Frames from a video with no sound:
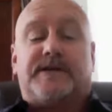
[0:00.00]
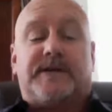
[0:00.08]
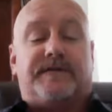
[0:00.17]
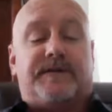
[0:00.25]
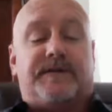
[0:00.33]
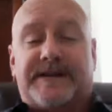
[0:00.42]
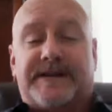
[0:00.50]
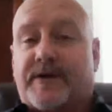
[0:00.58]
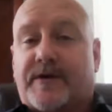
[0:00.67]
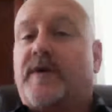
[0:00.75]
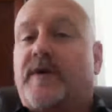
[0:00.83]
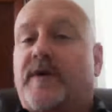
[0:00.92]
If you did not
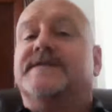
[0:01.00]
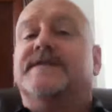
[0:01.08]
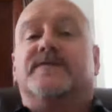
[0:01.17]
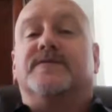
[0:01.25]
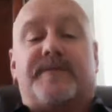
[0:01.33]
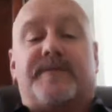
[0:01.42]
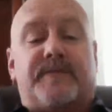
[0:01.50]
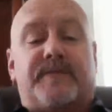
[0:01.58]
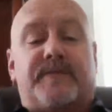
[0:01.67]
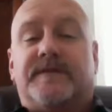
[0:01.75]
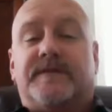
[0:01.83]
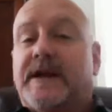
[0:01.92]
request this and want to be
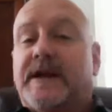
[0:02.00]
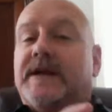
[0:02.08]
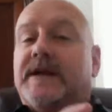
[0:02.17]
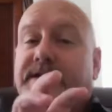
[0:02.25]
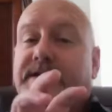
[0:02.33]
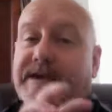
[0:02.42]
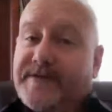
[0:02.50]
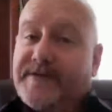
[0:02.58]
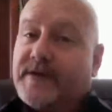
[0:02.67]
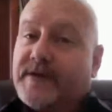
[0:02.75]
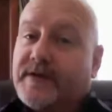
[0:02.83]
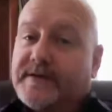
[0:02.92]
removed, you have
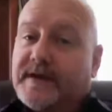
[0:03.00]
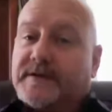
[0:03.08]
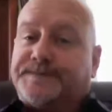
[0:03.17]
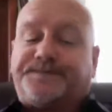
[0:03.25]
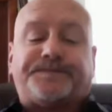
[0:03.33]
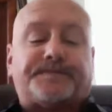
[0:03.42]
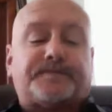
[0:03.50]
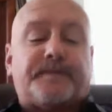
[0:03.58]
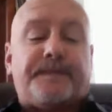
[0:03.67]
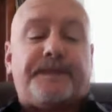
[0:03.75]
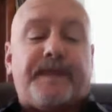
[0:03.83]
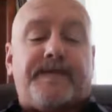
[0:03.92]
another link there.
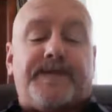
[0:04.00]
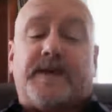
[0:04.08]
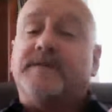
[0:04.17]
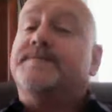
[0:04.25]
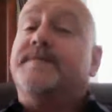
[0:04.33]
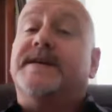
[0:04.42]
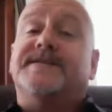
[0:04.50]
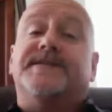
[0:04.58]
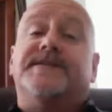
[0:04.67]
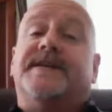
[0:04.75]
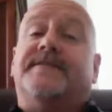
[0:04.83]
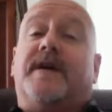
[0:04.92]
Those
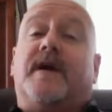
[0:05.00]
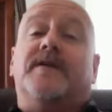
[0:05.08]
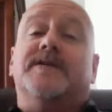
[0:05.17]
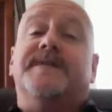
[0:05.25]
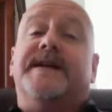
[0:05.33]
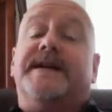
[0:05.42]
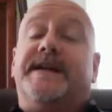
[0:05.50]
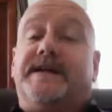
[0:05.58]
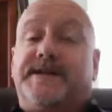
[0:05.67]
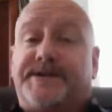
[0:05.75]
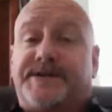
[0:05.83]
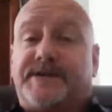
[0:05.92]
messages have always been in
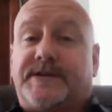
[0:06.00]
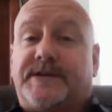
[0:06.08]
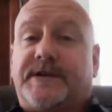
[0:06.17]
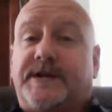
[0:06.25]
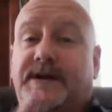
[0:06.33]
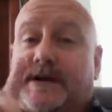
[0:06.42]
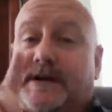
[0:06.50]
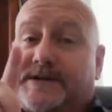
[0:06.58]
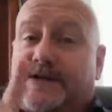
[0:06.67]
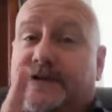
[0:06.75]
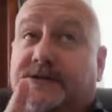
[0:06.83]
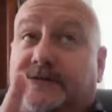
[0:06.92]
English
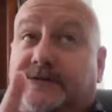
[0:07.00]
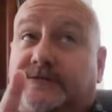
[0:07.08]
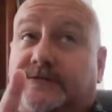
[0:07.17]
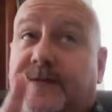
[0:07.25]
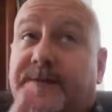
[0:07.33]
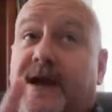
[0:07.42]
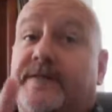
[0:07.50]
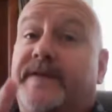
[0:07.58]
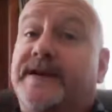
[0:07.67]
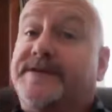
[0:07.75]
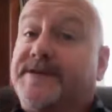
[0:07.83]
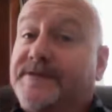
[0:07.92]
until coming up
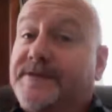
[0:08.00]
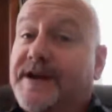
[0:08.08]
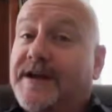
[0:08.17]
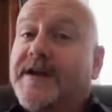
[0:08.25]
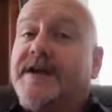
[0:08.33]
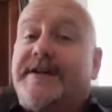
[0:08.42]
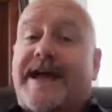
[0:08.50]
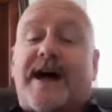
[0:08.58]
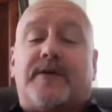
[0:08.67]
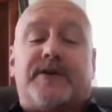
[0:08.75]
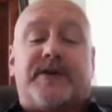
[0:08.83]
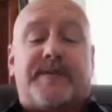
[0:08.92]
very soon.
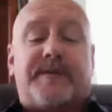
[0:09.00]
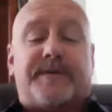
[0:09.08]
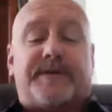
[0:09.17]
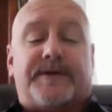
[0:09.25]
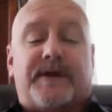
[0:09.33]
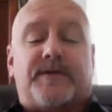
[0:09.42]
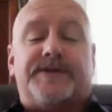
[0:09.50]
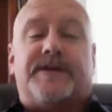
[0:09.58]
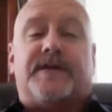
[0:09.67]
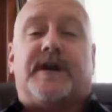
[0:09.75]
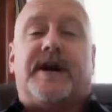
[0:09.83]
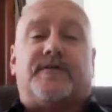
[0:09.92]
Now you're going to be able to go into
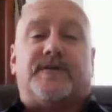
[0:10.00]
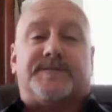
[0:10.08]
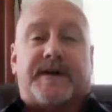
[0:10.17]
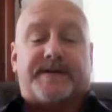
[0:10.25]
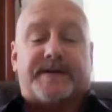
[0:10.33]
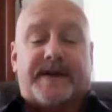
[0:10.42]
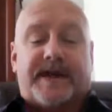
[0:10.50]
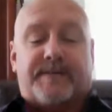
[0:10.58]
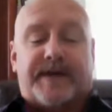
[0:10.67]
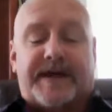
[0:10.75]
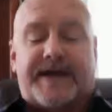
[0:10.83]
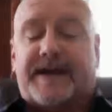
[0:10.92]
your autoresponder
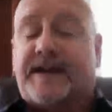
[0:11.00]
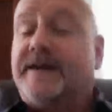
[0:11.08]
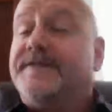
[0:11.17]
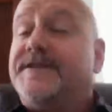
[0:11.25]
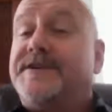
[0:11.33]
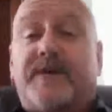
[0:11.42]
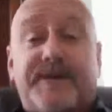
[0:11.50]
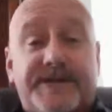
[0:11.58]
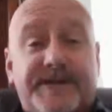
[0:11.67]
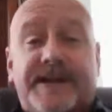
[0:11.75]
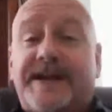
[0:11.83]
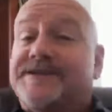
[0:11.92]
campaign. I'd love to show it
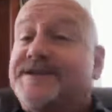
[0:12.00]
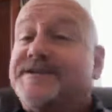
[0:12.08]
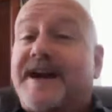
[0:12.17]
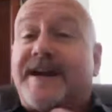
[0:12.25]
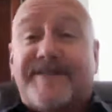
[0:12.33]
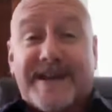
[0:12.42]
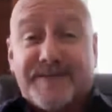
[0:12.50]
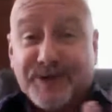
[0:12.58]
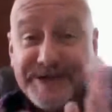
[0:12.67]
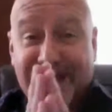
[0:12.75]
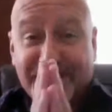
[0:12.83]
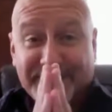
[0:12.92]
to you. It's just not
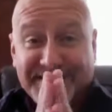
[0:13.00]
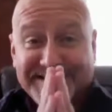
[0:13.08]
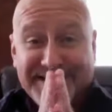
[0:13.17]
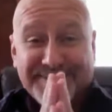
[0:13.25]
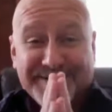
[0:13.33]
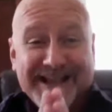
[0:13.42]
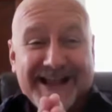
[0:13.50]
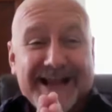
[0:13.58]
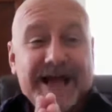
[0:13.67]
available yet, but it's coming.